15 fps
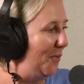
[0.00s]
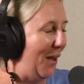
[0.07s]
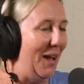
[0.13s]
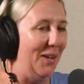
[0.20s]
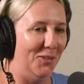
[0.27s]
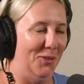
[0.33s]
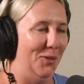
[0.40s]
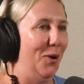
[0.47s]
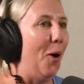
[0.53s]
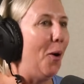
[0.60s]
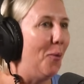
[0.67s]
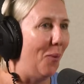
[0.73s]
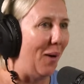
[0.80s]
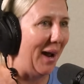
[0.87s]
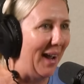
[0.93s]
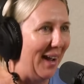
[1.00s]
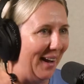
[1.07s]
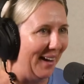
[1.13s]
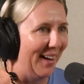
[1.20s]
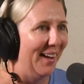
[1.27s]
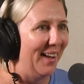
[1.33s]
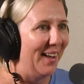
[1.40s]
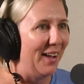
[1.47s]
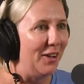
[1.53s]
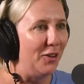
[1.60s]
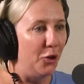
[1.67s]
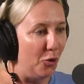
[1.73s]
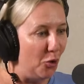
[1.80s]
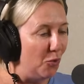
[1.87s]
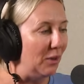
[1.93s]
There's nowhere.
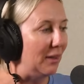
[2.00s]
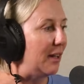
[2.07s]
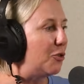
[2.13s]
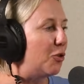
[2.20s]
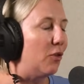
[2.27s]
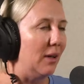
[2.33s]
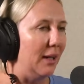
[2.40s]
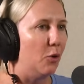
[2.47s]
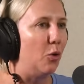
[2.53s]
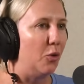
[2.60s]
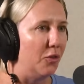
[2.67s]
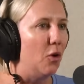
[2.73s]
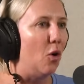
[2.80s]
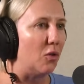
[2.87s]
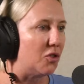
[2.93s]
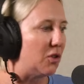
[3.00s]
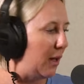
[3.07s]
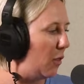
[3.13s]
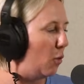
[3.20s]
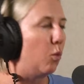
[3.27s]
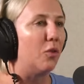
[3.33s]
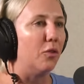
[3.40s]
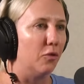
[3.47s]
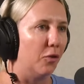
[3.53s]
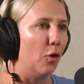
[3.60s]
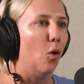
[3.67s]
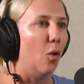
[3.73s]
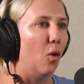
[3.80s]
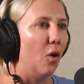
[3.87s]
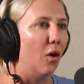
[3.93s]
You literally could not see the wooden
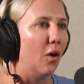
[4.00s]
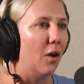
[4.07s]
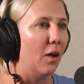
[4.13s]
floor.